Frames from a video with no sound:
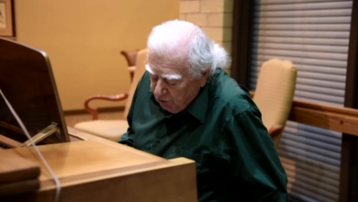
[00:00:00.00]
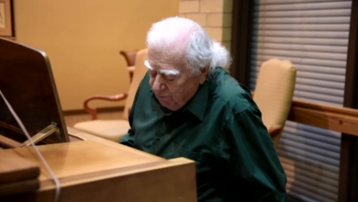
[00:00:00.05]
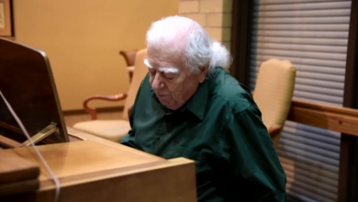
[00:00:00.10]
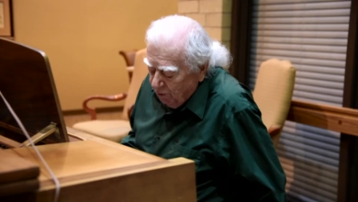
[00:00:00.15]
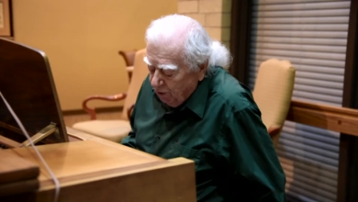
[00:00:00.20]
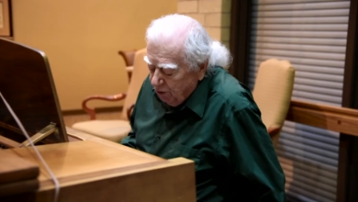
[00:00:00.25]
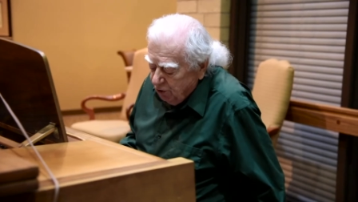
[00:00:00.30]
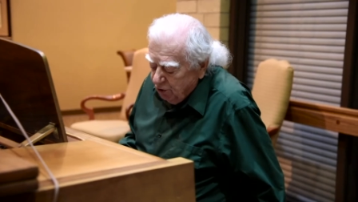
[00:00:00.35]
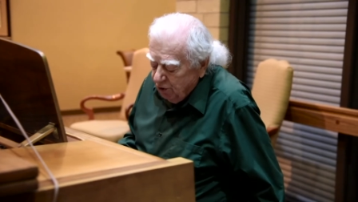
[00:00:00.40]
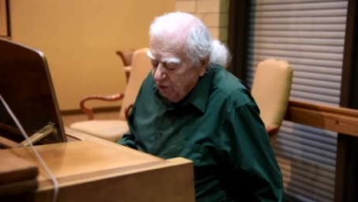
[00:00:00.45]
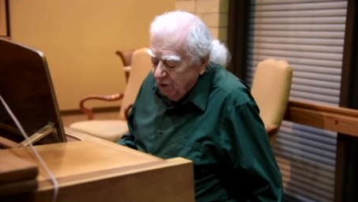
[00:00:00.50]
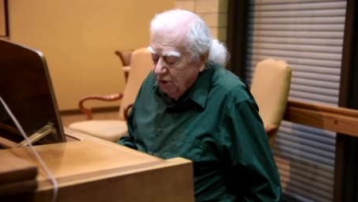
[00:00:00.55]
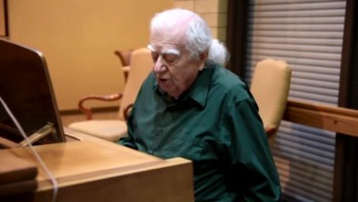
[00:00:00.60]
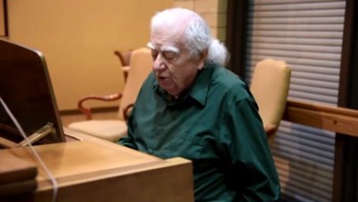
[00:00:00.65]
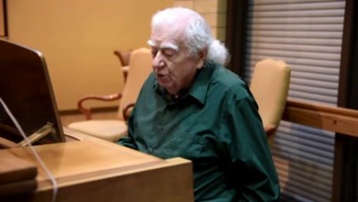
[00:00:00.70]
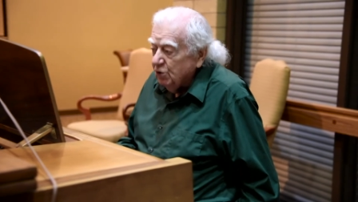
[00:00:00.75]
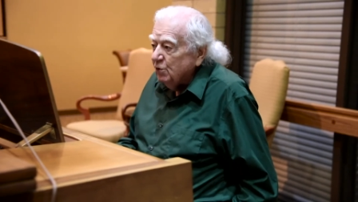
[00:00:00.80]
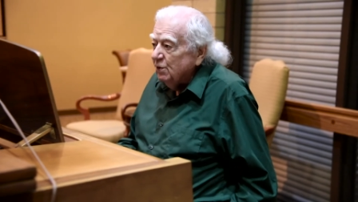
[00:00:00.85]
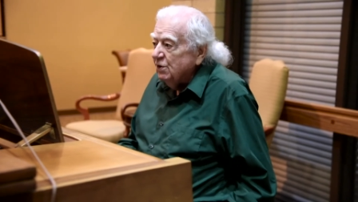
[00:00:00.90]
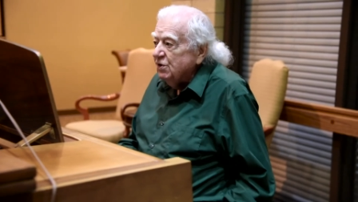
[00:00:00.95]
uh, Fred
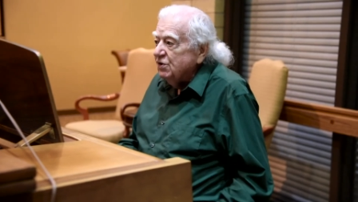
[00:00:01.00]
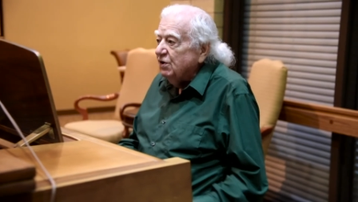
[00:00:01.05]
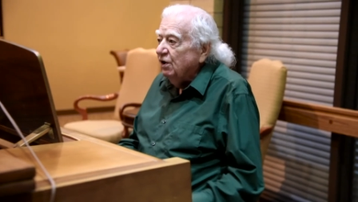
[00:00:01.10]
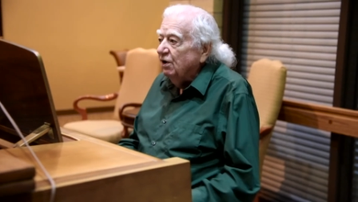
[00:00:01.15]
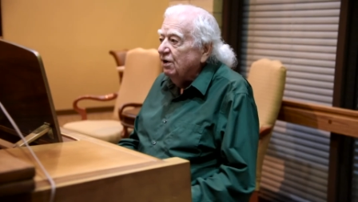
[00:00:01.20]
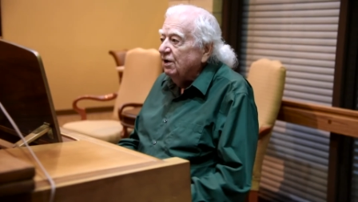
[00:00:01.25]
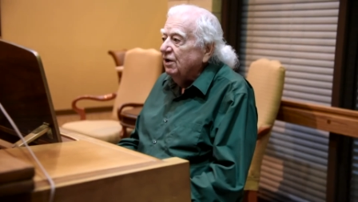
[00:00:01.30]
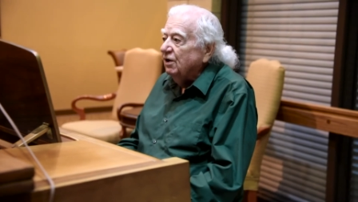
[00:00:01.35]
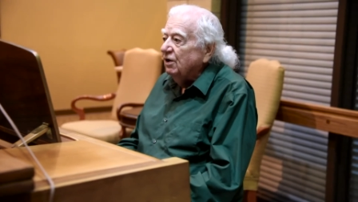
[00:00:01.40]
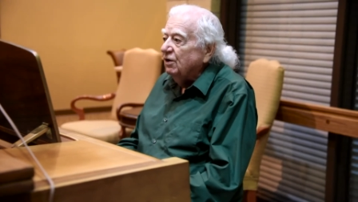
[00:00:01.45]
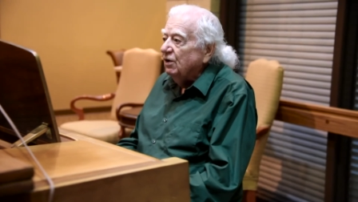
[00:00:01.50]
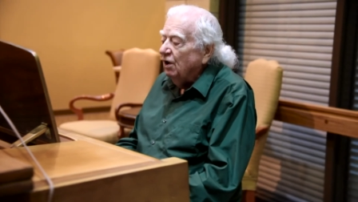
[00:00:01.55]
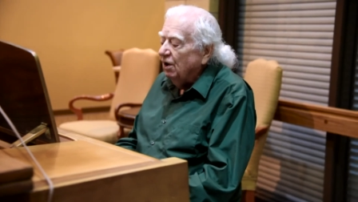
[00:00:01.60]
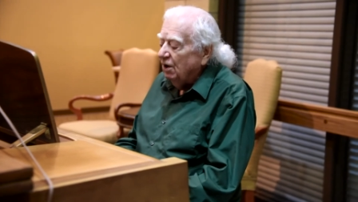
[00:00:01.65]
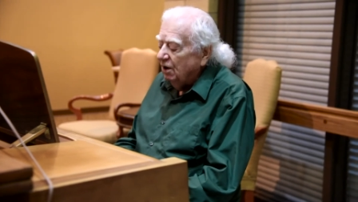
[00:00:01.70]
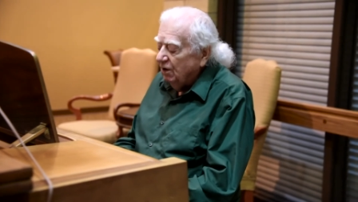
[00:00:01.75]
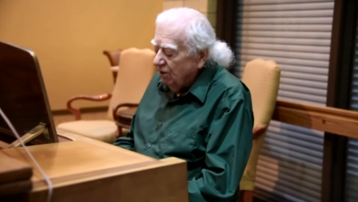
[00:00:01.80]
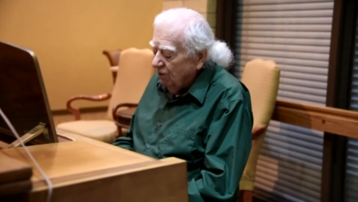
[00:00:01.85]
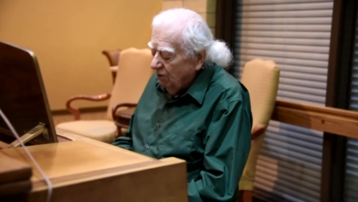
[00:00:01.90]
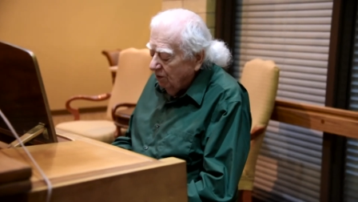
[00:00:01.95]
Schrader,
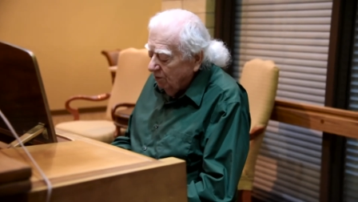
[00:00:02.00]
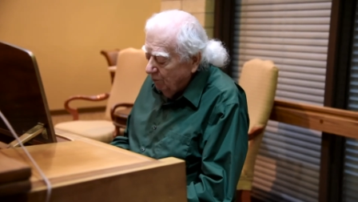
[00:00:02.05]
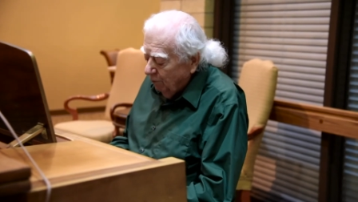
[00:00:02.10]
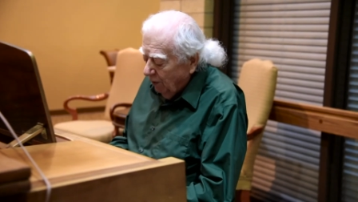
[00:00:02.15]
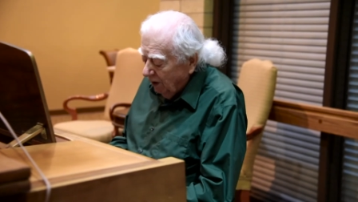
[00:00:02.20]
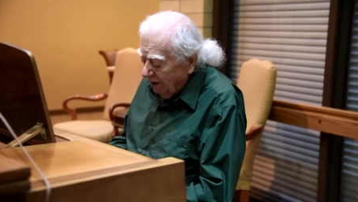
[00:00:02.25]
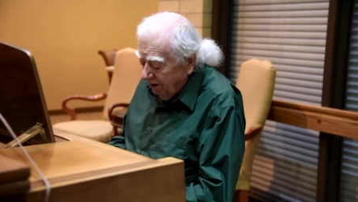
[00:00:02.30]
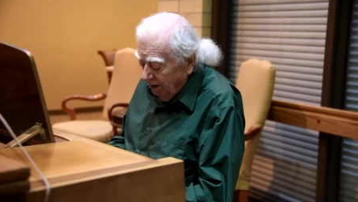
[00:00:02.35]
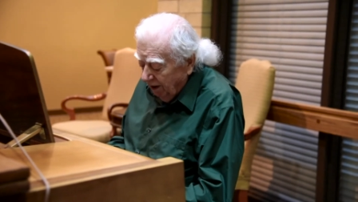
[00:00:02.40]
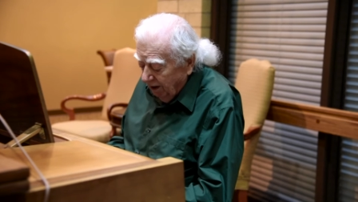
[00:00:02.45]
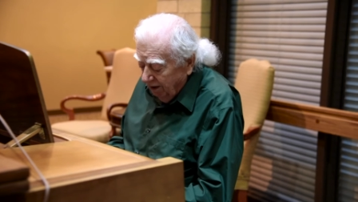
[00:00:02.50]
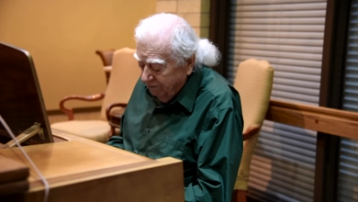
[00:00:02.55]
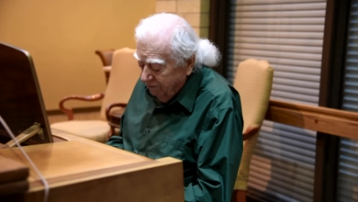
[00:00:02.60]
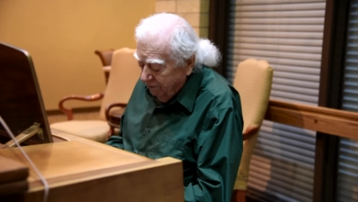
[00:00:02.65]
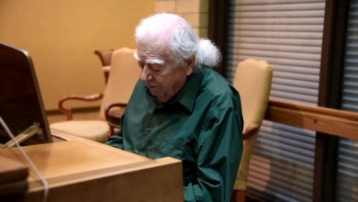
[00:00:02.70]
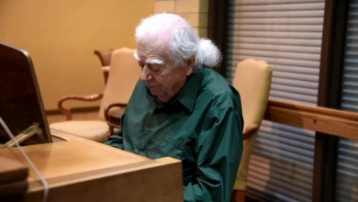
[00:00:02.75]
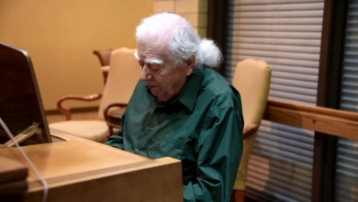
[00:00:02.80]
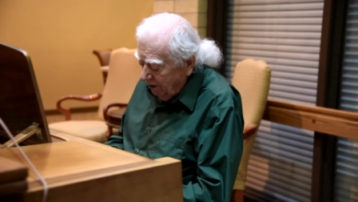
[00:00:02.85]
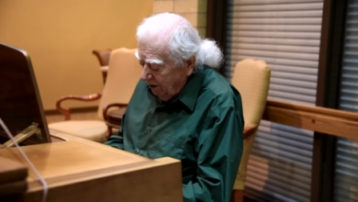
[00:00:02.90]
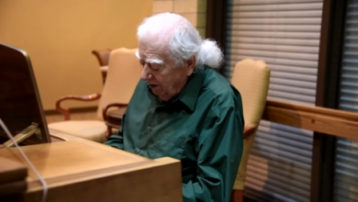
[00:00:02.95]
another music teacher in
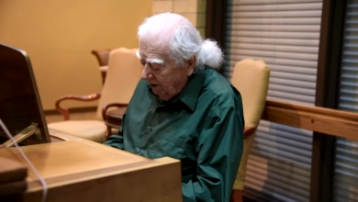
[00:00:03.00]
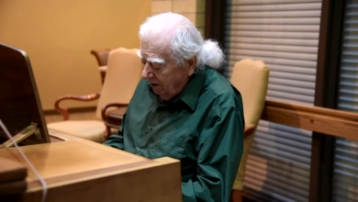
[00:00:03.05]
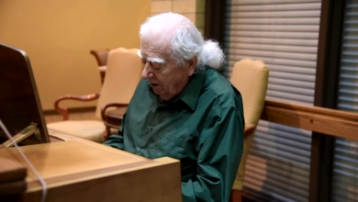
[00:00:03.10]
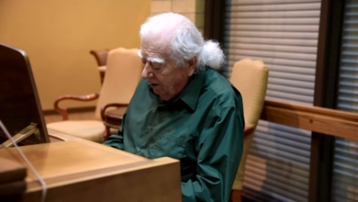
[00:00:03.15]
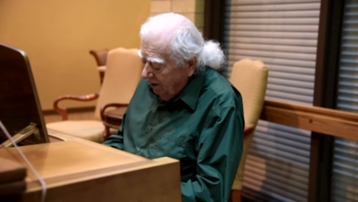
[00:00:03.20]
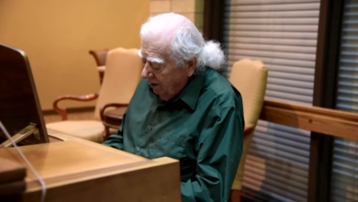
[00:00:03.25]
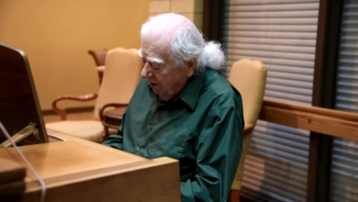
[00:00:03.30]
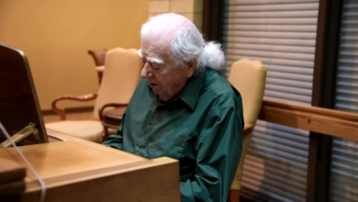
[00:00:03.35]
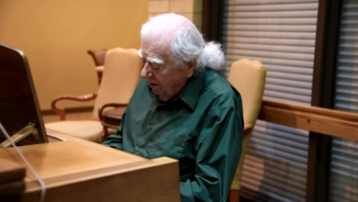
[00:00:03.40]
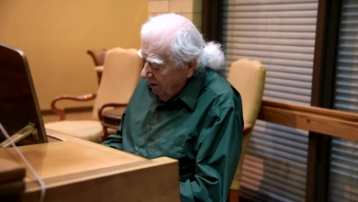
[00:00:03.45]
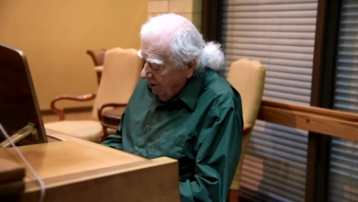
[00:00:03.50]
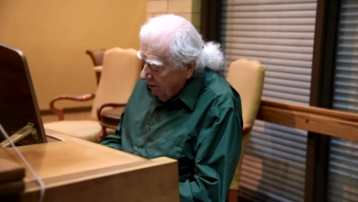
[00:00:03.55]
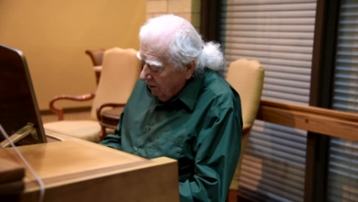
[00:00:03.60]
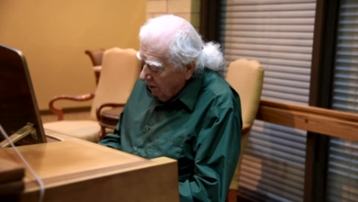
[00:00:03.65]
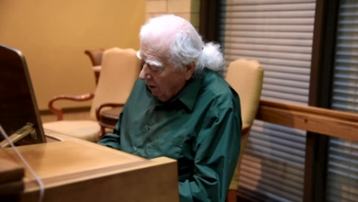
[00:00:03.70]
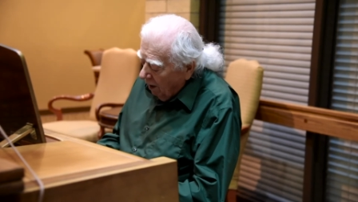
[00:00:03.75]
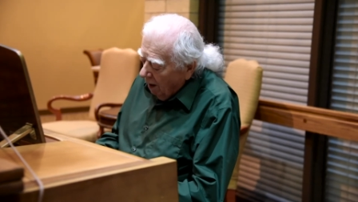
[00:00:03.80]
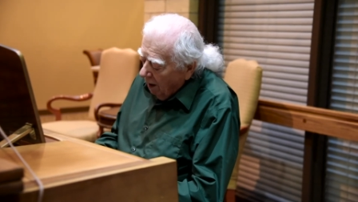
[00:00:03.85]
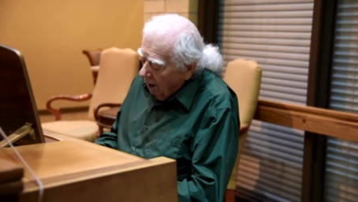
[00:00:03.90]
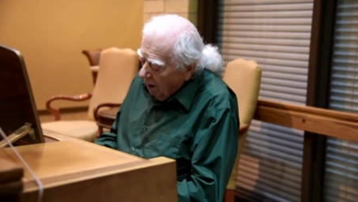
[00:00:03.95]
high school. I
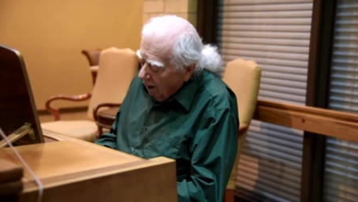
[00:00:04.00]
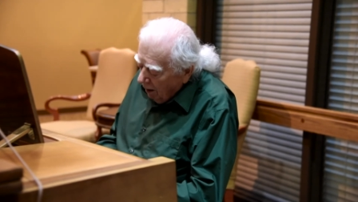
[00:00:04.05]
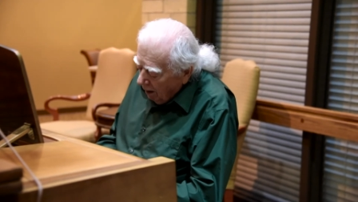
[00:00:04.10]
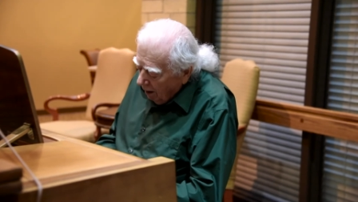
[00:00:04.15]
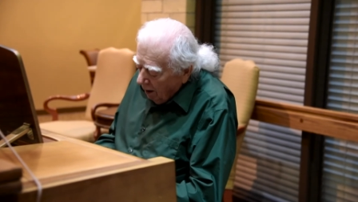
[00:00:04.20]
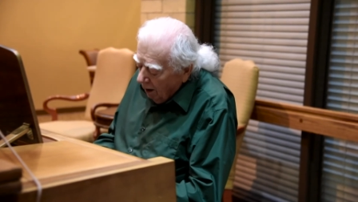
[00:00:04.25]
remember them.